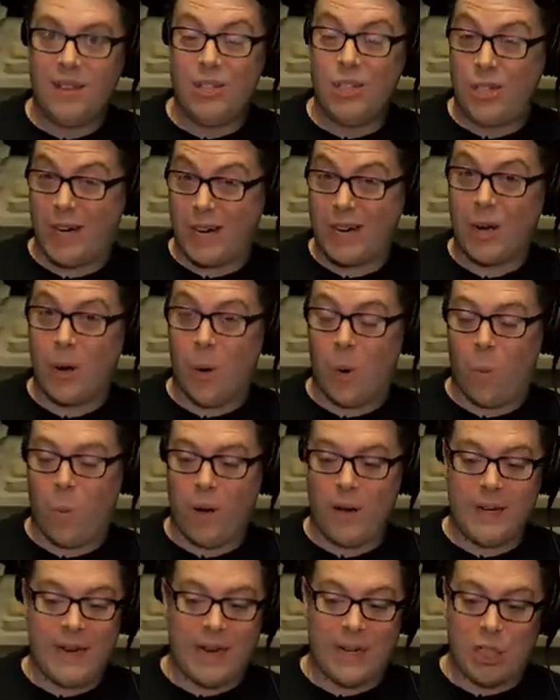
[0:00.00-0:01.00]
Jericho
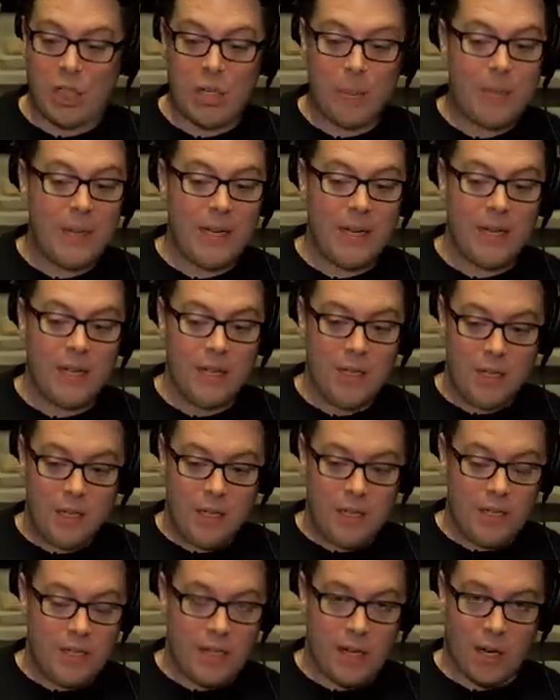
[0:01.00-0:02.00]
01? Now it should be
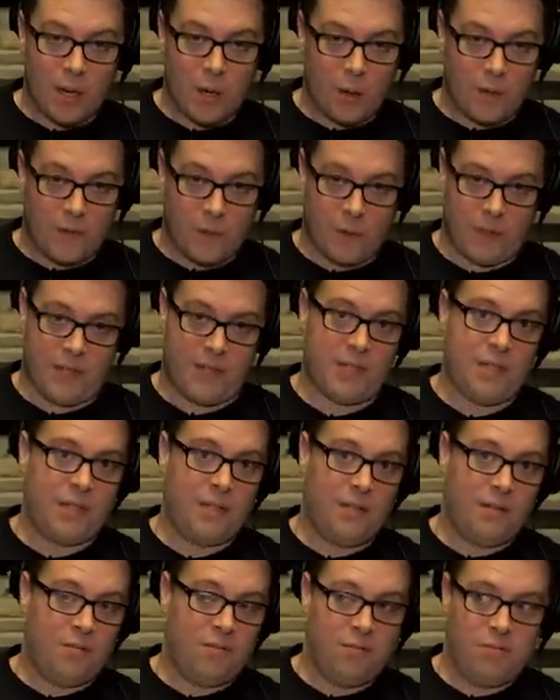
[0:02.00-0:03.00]
Jericho, of course.
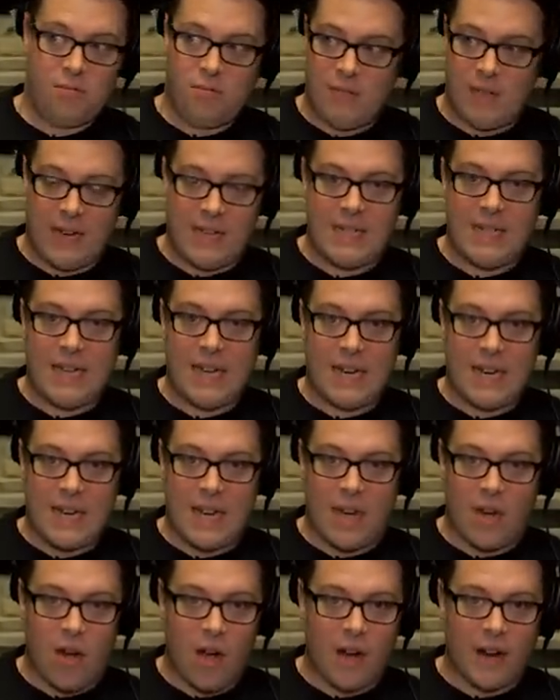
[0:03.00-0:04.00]

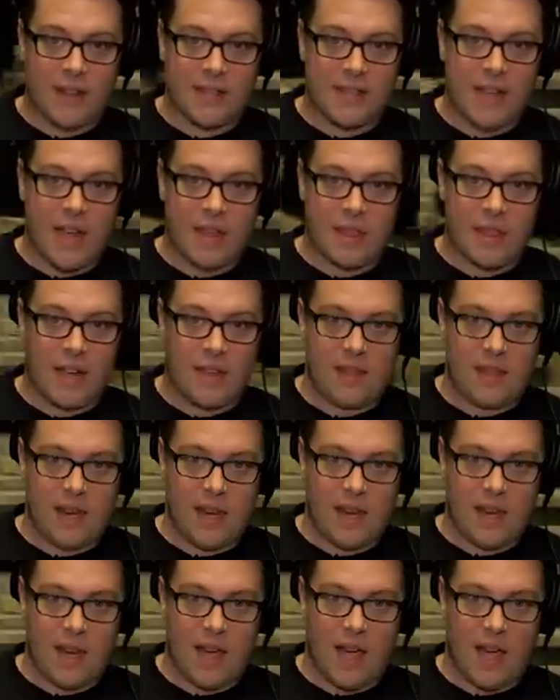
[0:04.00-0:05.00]
1999, August 9th,
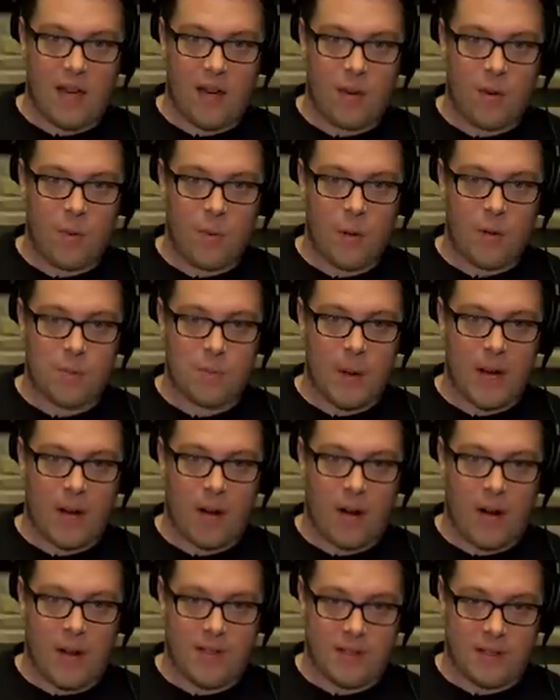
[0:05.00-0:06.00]
1999, Rosemont
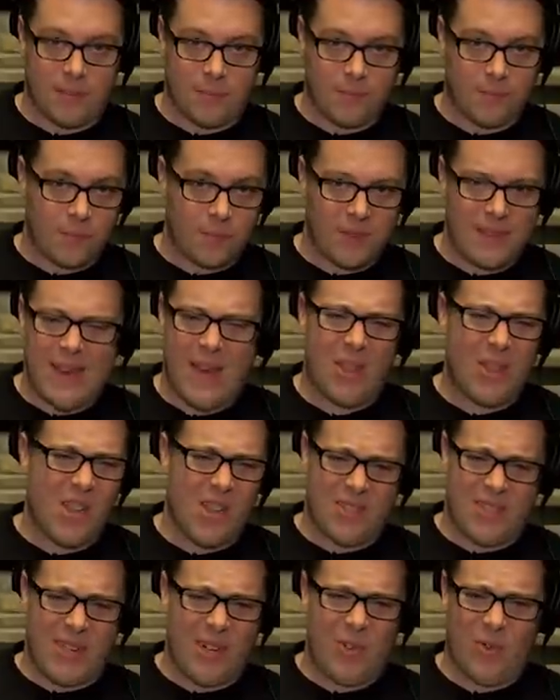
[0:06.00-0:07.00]
Horizon. Now the
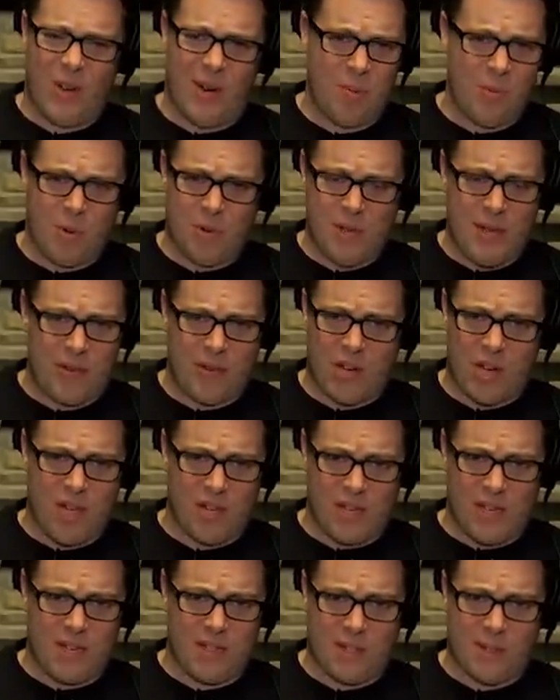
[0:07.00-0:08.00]
Allstate Arena, but we'll never call
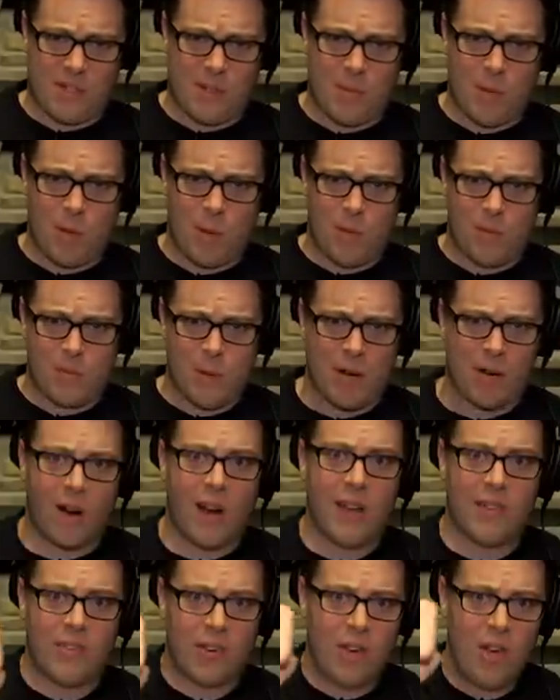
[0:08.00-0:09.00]
it that. It's always gonna be the Rosemont
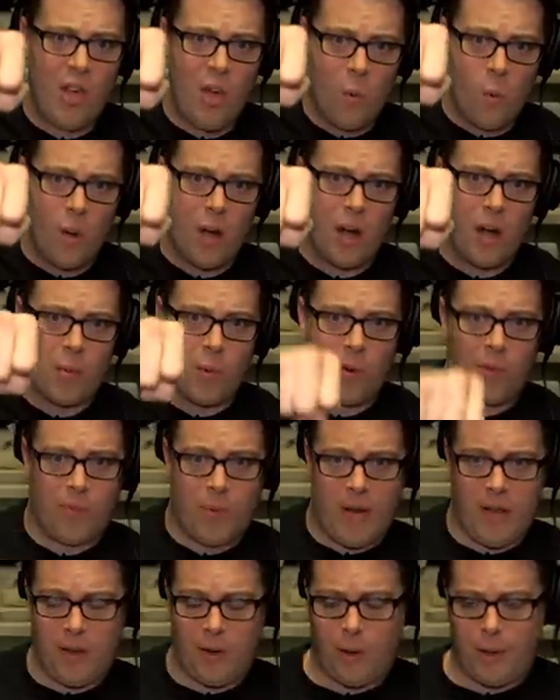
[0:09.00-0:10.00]
Horizon. What up,
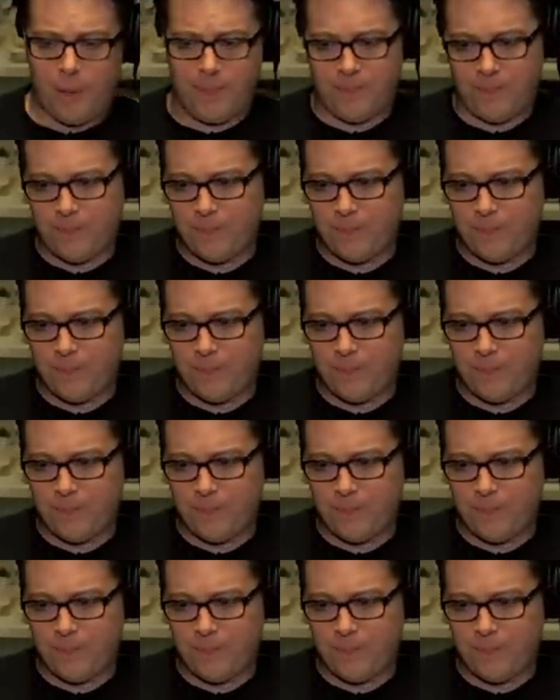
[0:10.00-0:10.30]
Rosemont, Illinois?